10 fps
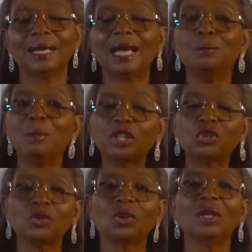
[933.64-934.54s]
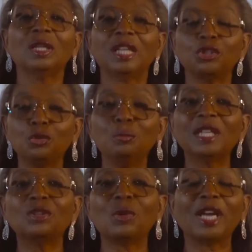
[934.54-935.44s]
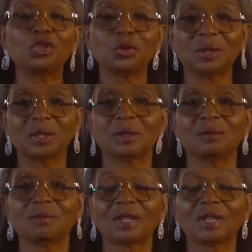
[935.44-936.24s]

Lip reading: And make sure that you make the right choice.